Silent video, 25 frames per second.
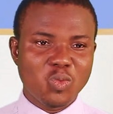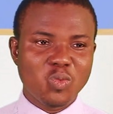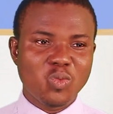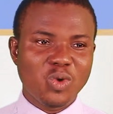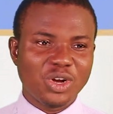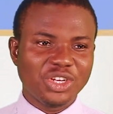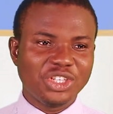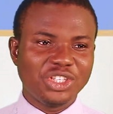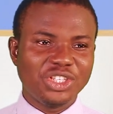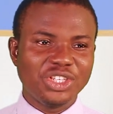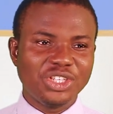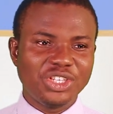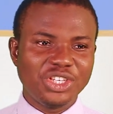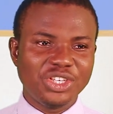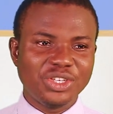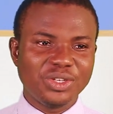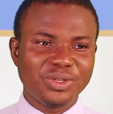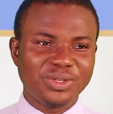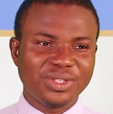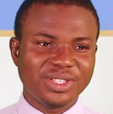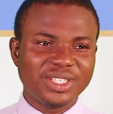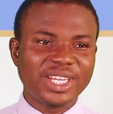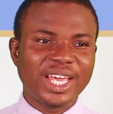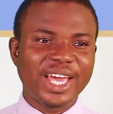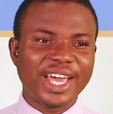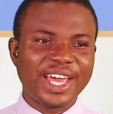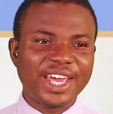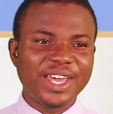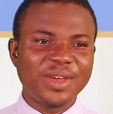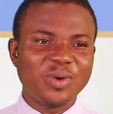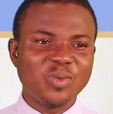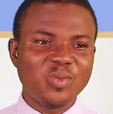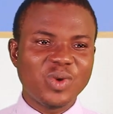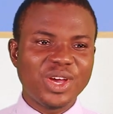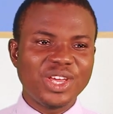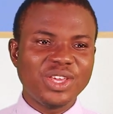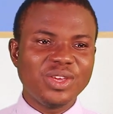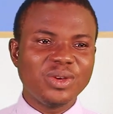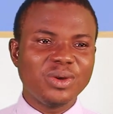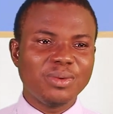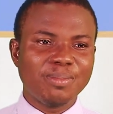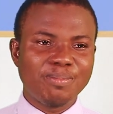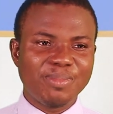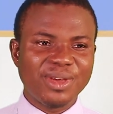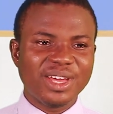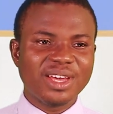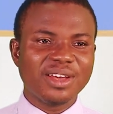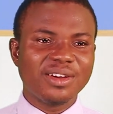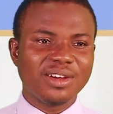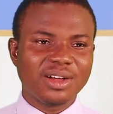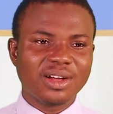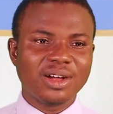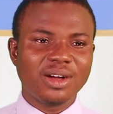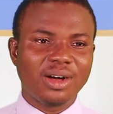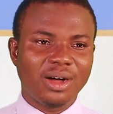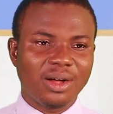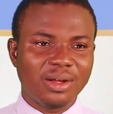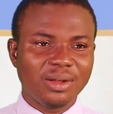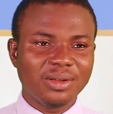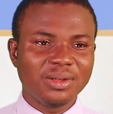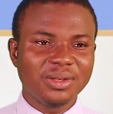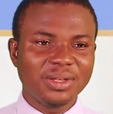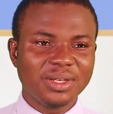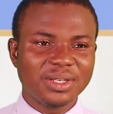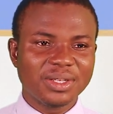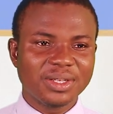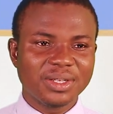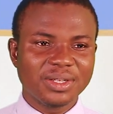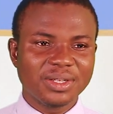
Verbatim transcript: What should you say when you pick a call?